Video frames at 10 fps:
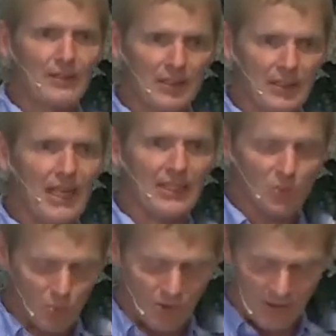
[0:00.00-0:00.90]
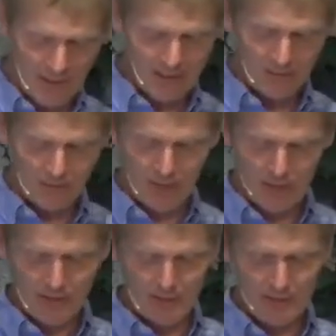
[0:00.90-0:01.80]
God's will is for
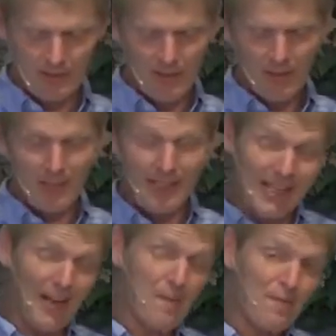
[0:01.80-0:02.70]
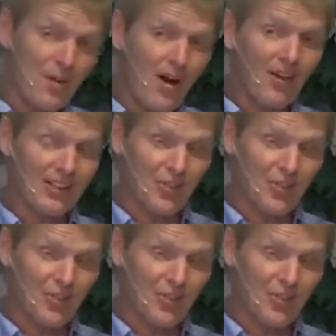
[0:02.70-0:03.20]
us. We can't fall into the